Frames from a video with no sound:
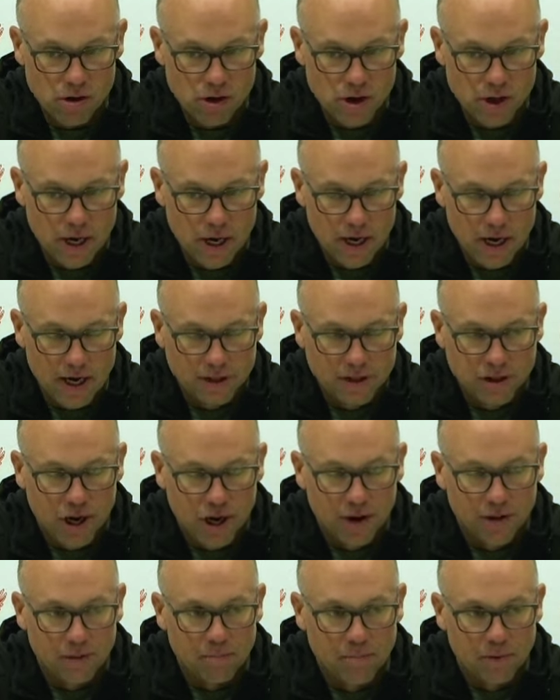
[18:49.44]

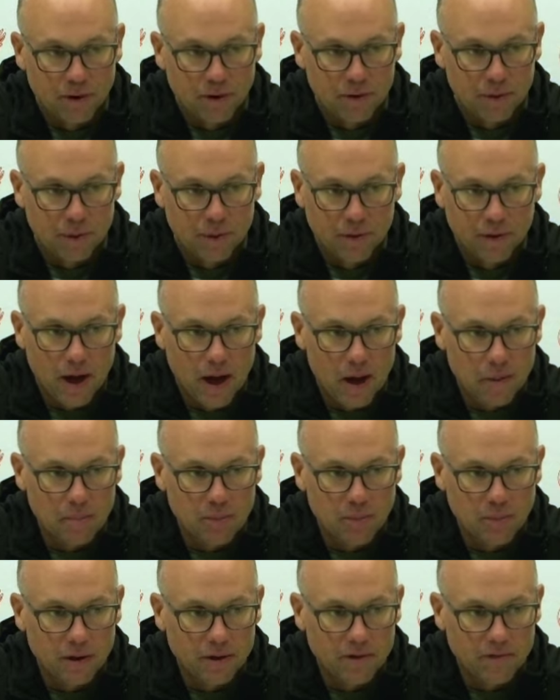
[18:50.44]
Jonathan Bergeron will not
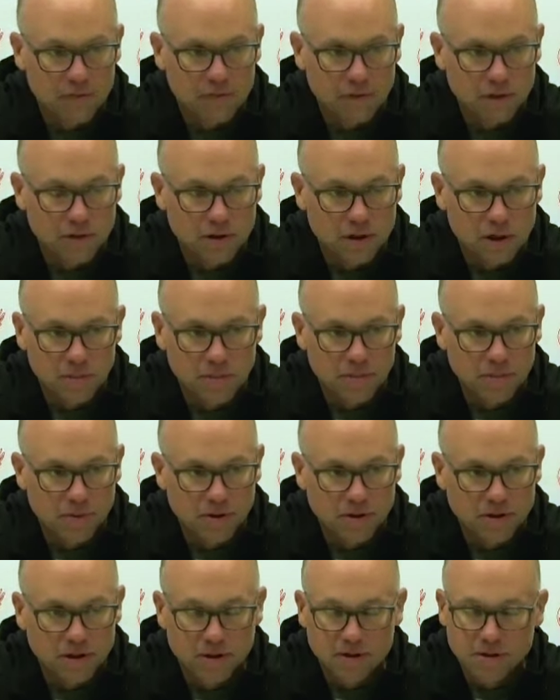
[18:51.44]
play in the first couple
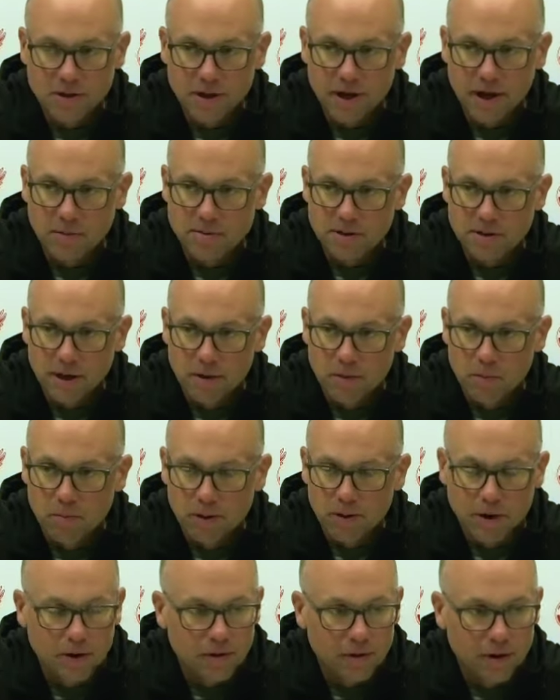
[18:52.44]
preseason games. They got to
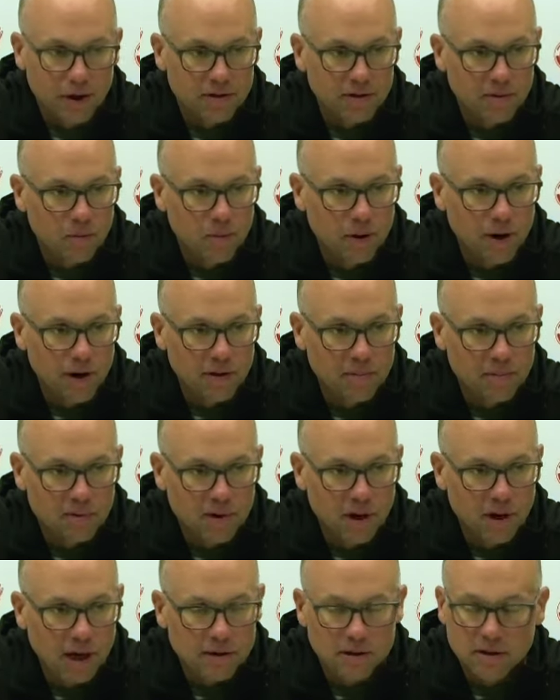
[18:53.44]
integrate their way into
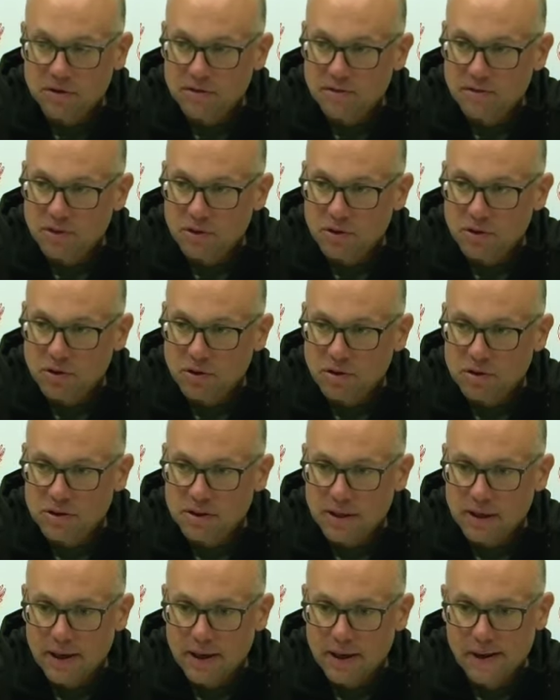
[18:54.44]
practice first.
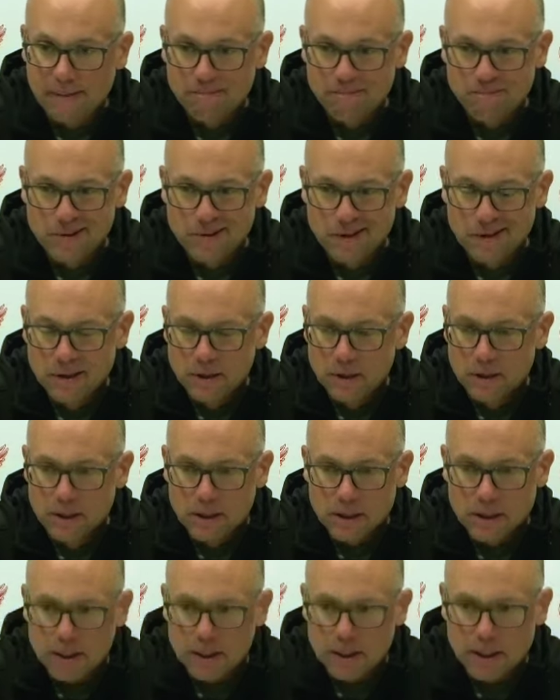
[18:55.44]

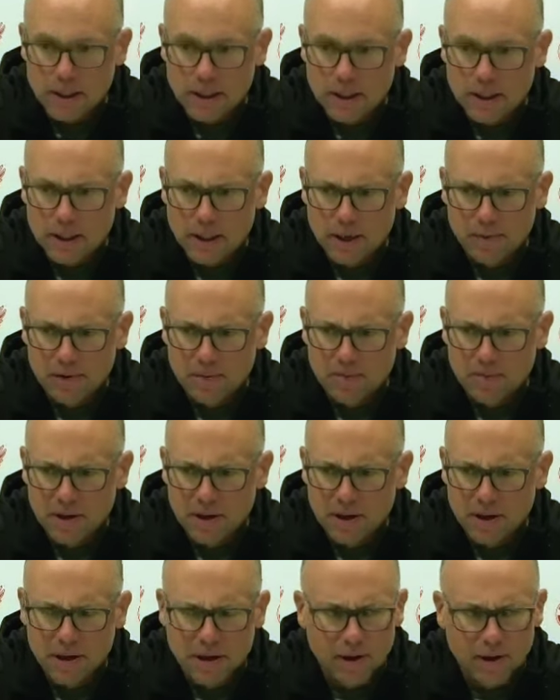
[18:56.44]
That would
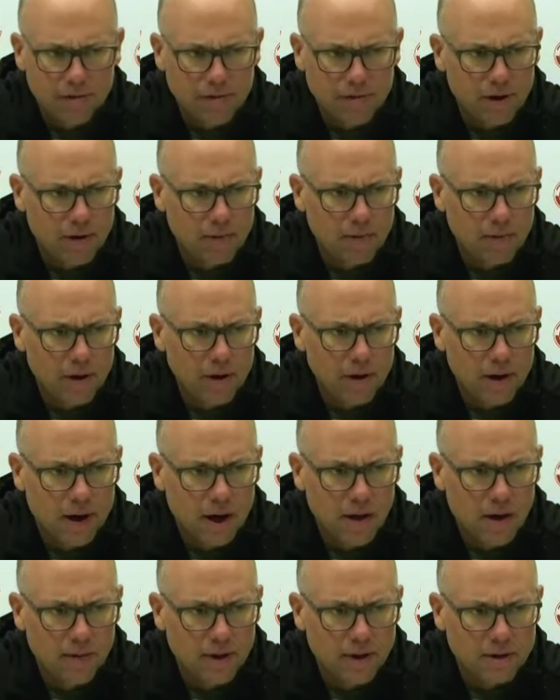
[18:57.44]
be it, I think, right
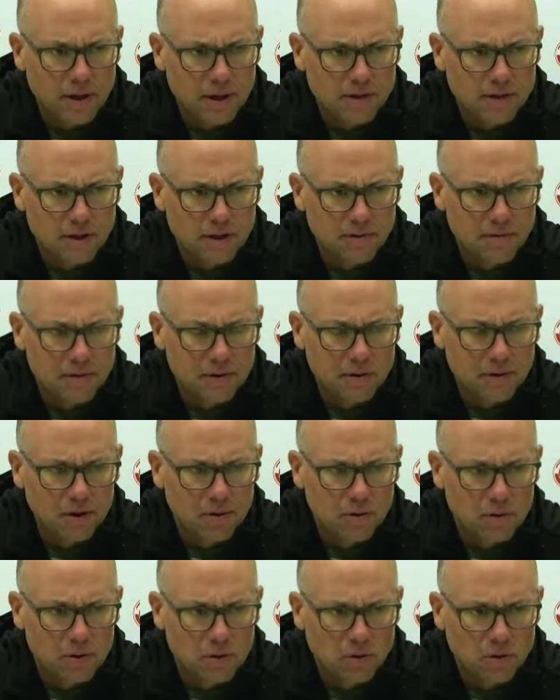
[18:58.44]
now. That's even, you know,
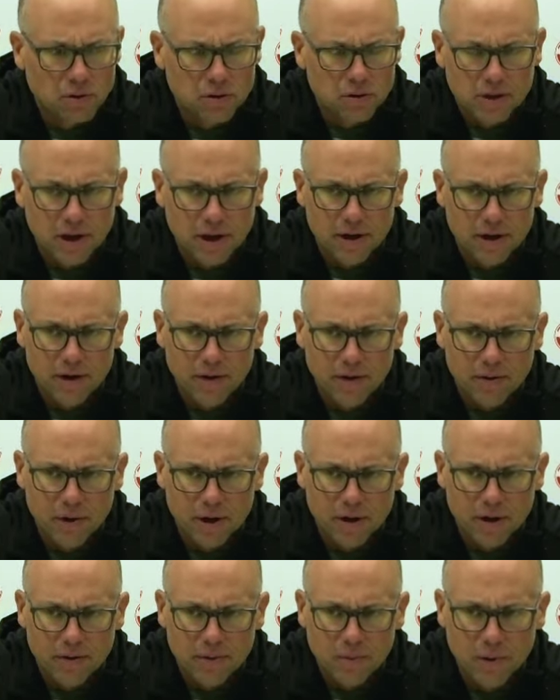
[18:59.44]
close to kind of
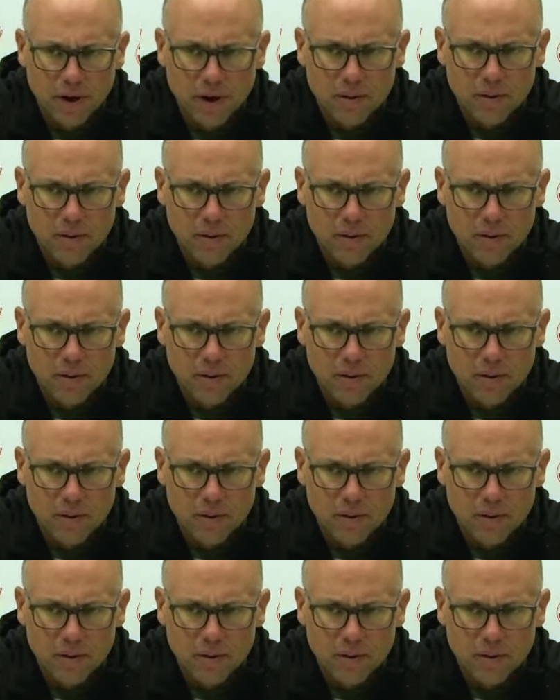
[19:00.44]
integrating their way into